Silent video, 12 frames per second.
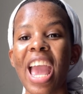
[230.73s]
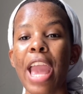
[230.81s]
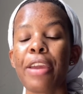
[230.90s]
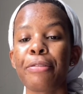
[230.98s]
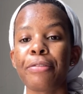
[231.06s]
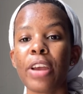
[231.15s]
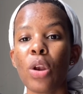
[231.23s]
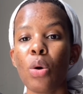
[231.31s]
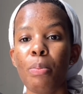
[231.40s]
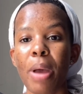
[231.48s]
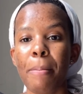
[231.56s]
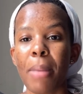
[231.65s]
a fellow
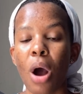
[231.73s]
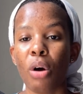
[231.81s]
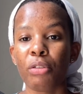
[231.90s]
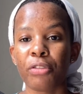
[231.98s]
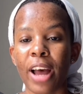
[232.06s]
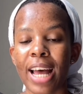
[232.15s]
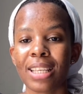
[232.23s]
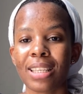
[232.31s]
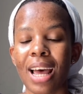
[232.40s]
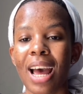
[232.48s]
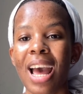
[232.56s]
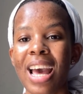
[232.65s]
member of
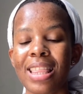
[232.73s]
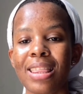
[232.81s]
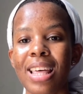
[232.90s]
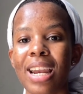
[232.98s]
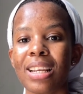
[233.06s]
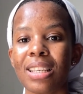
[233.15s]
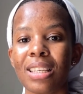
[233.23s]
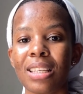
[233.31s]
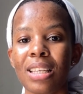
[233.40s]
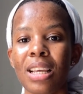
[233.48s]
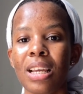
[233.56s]
ASSA that is